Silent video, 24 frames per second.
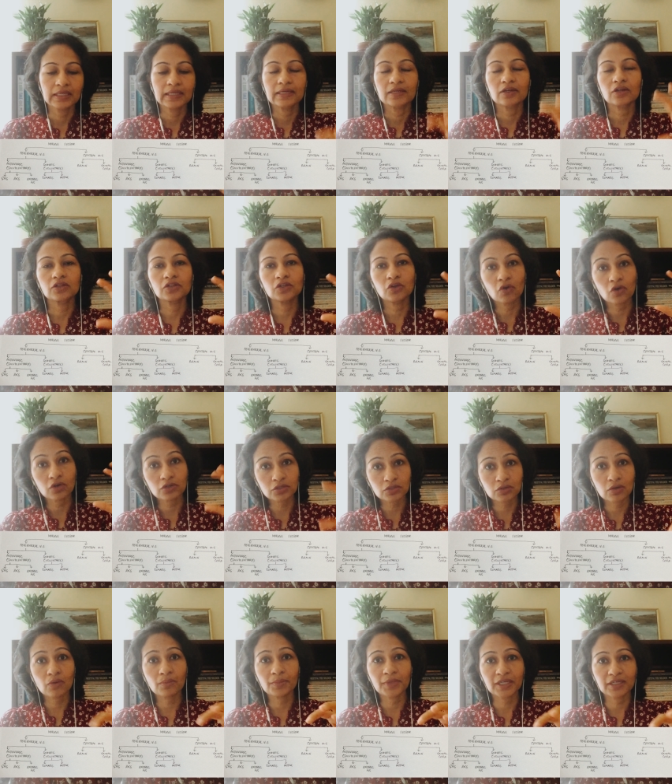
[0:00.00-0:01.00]
Now the
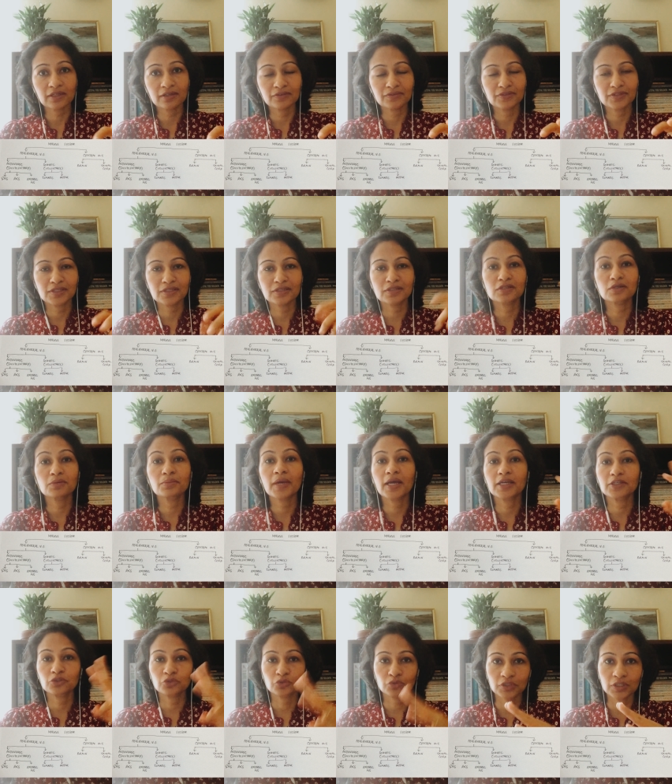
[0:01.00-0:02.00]
autonomic nervous system
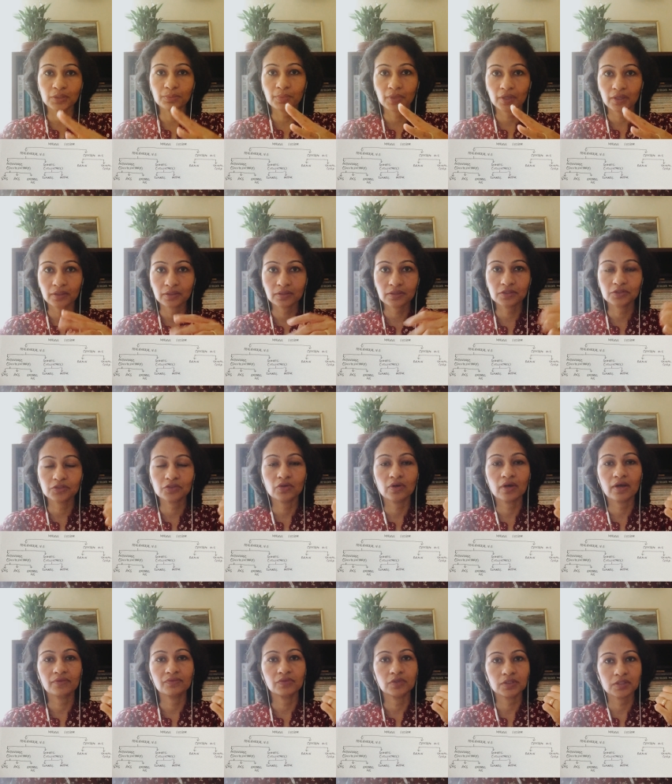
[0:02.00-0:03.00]
has three parts. You
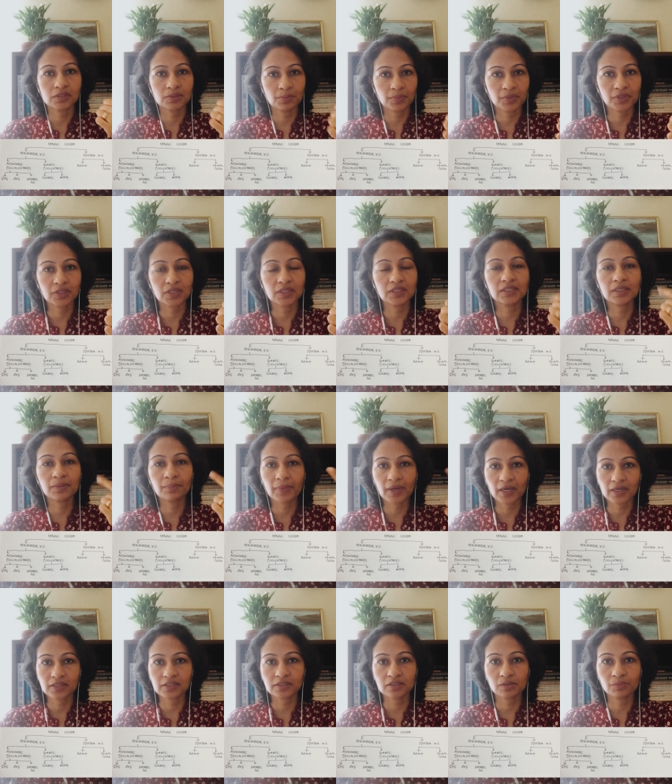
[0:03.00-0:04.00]
have the sympathetic,
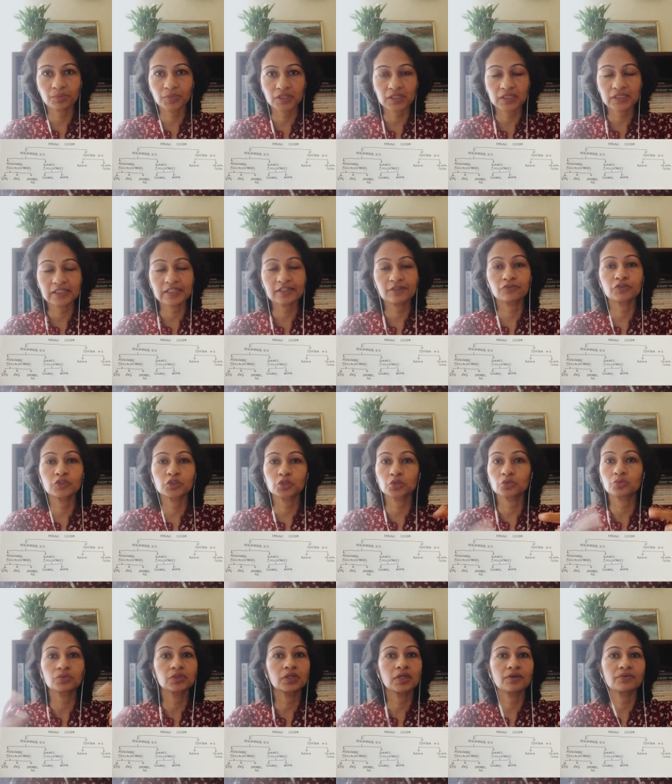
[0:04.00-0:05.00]
parasympathetic which you
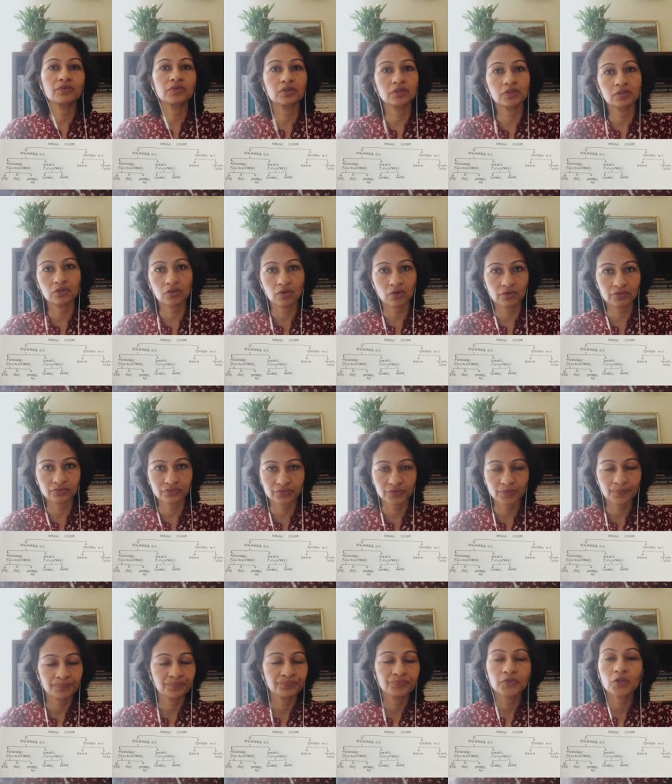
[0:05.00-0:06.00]
would have heard of
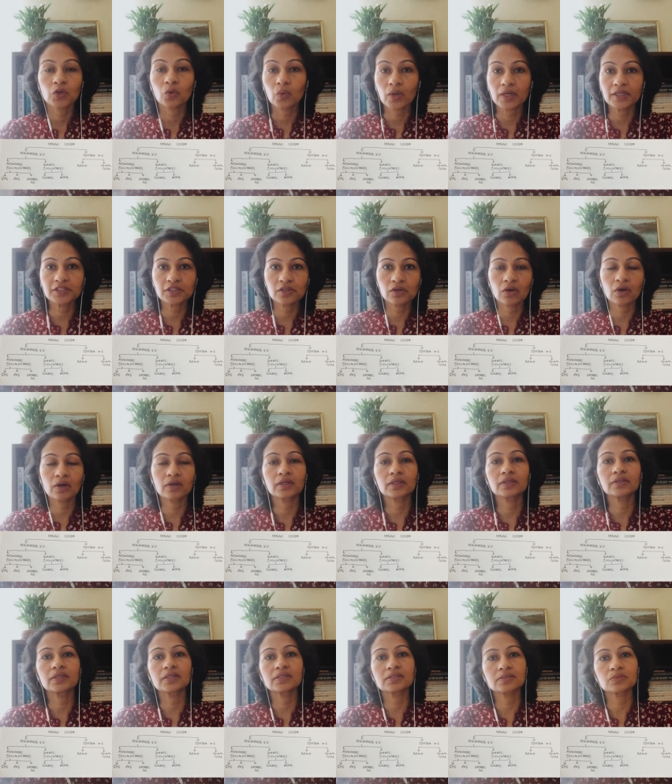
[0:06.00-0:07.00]
quite a lot
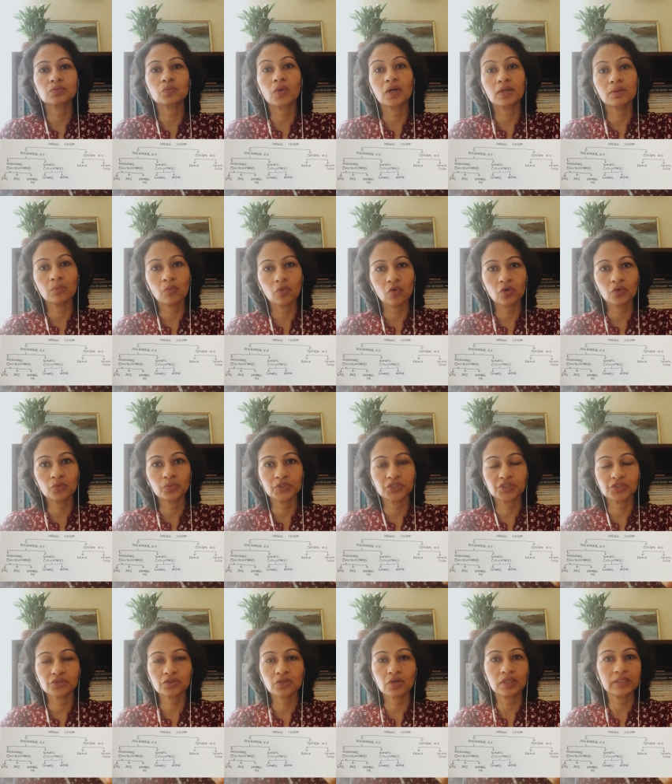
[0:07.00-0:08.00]
and there's one more which
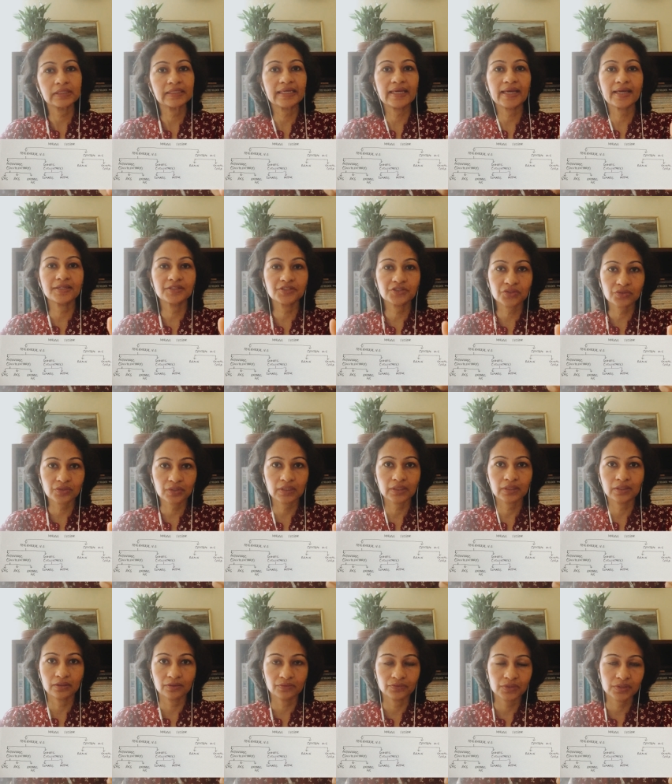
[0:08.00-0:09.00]
is called the enteric
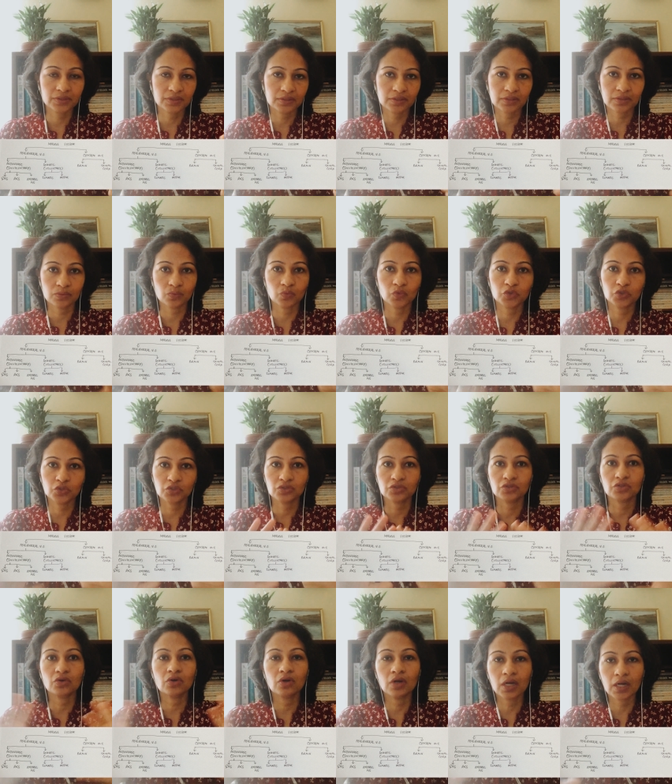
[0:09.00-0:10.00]
nervous system which is
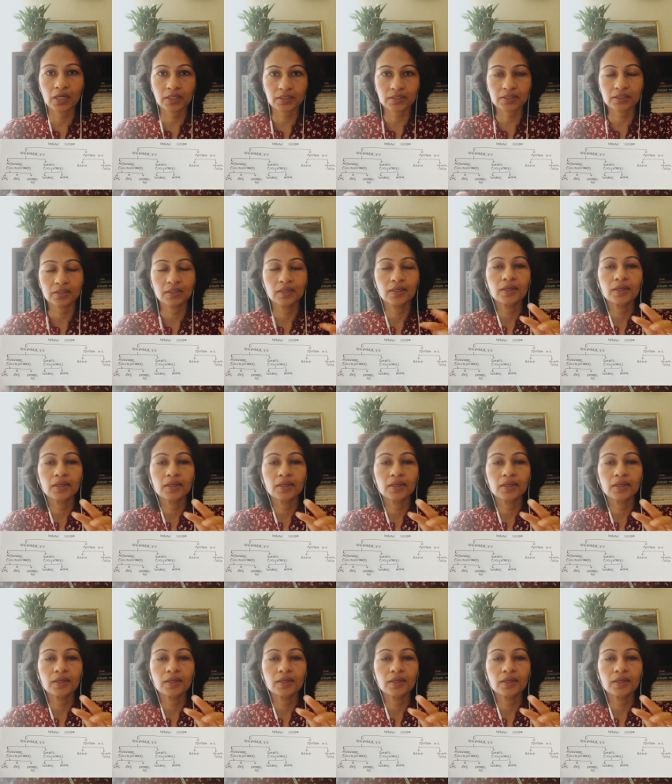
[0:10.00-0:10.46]
your gut.